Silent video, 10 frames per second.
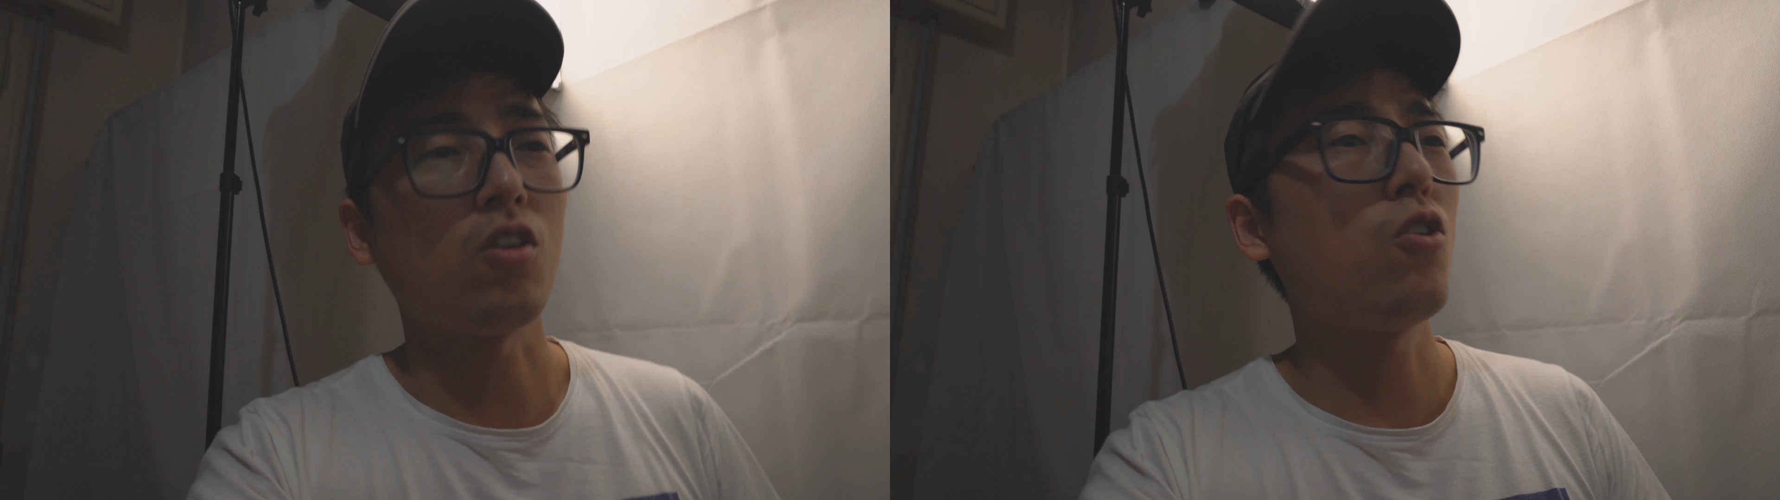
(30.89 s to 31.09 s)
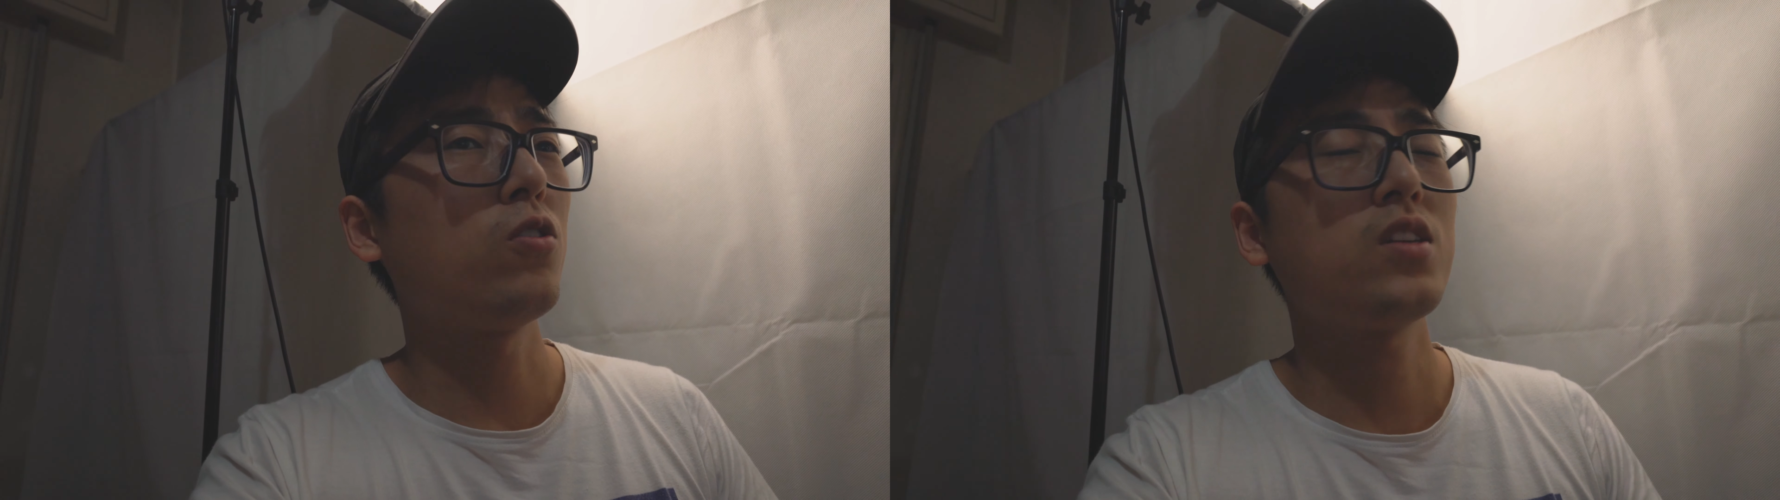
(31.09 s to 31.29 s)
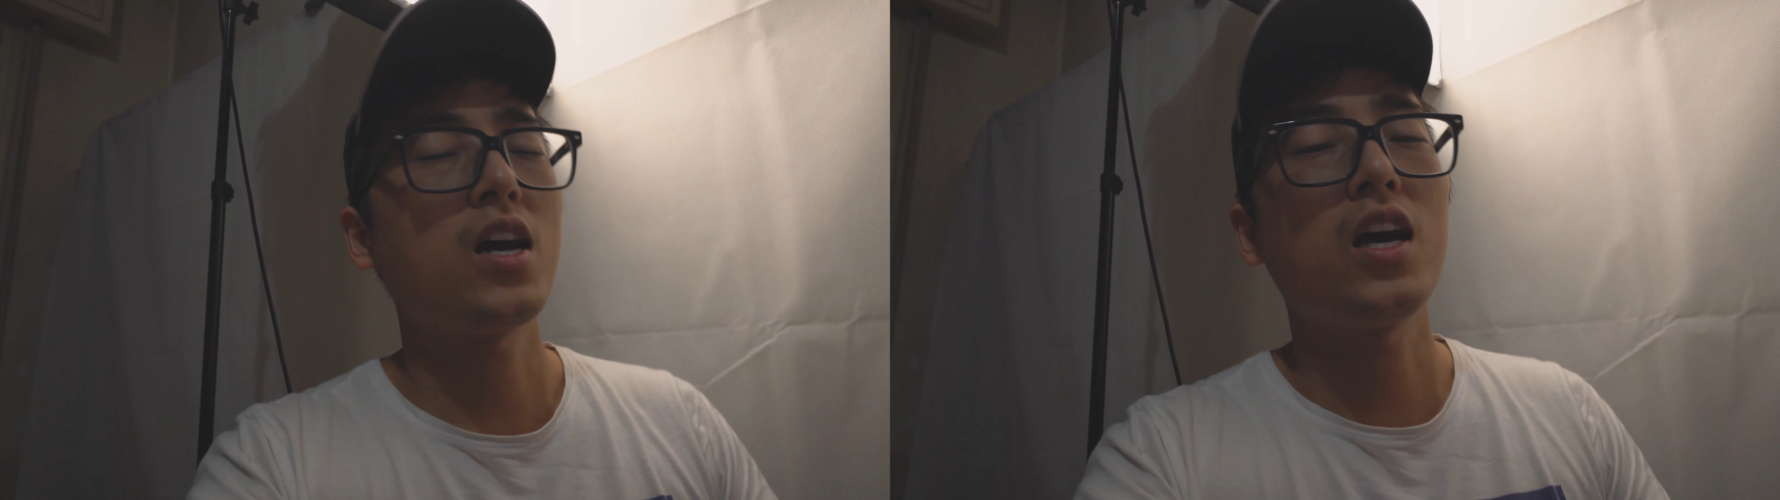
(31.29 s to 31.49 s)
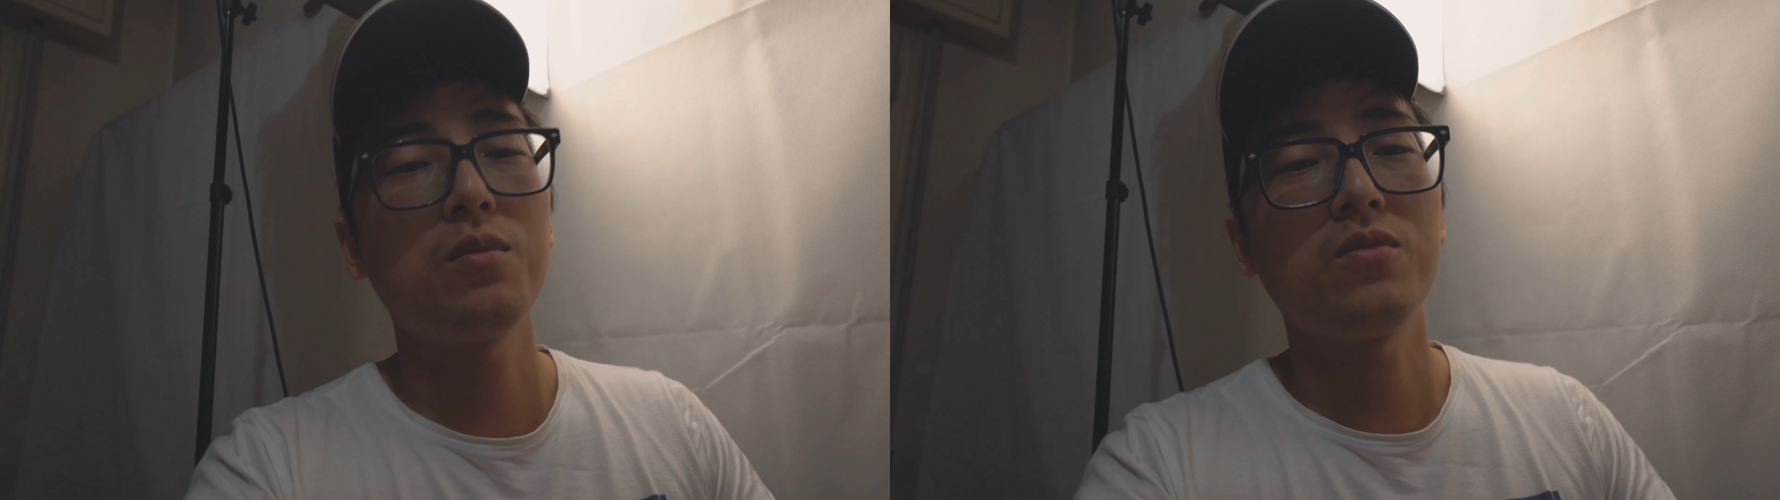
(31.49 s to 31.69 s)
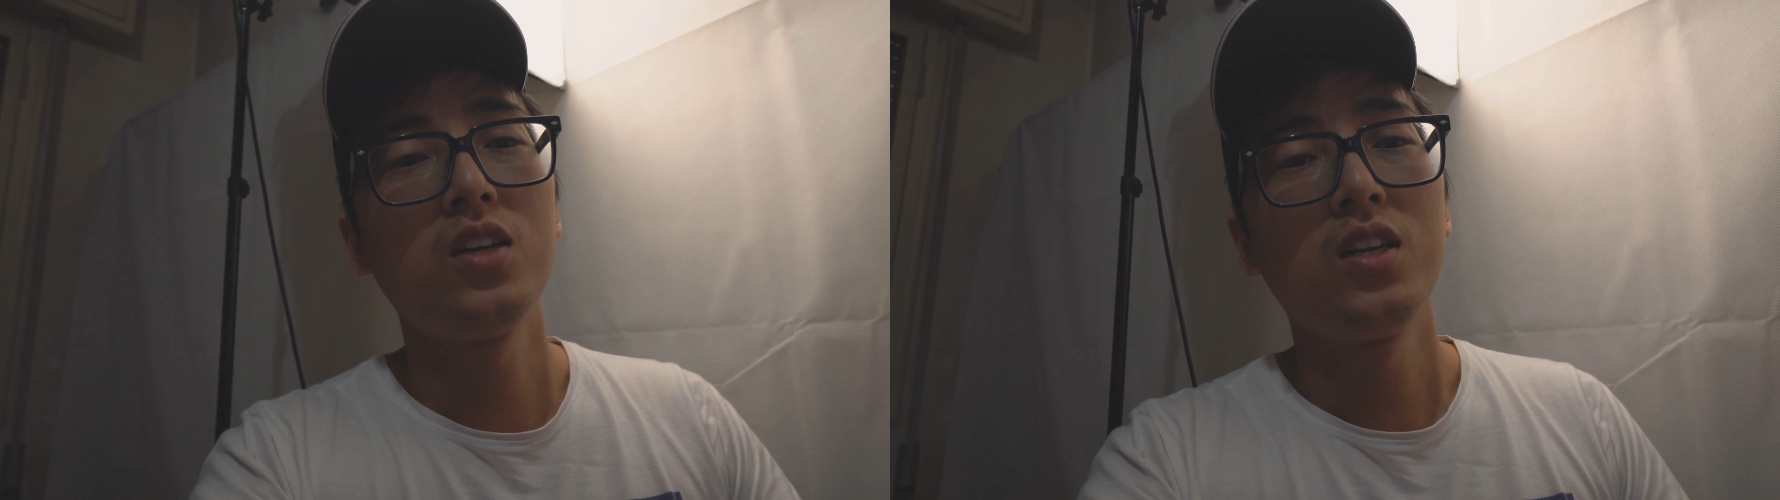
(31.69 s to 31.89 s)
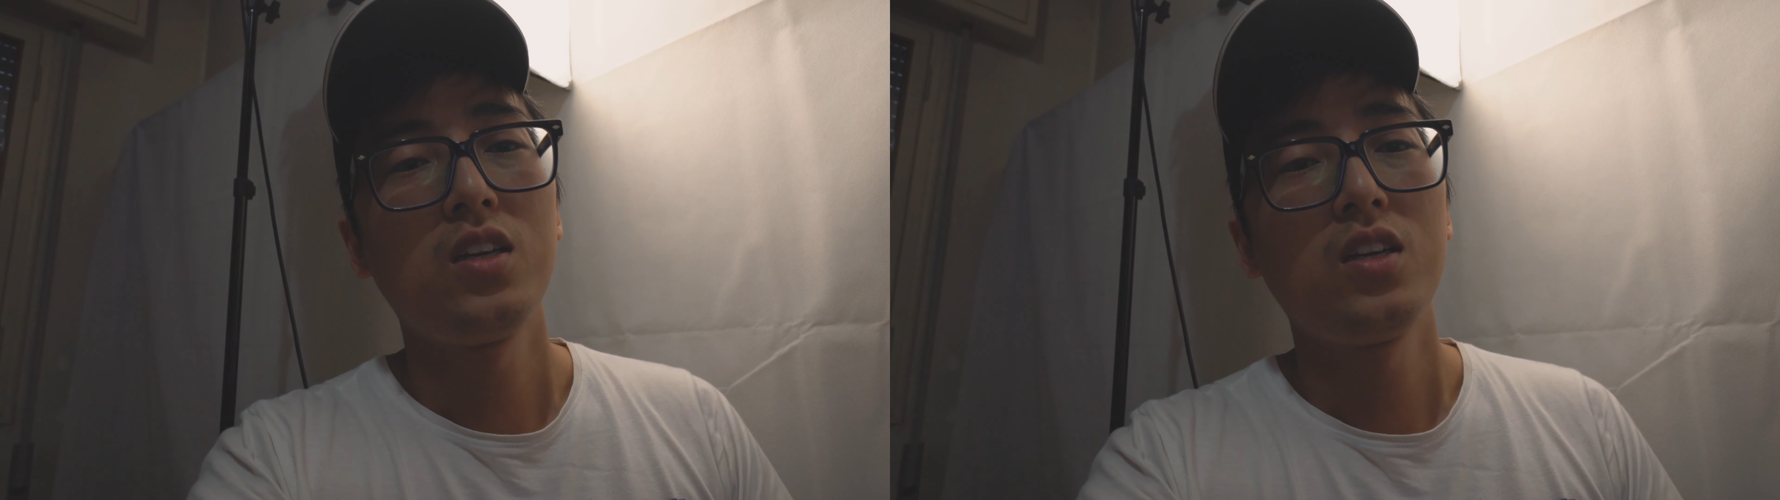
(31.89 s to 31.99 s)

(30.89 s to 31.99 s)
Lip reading: all the time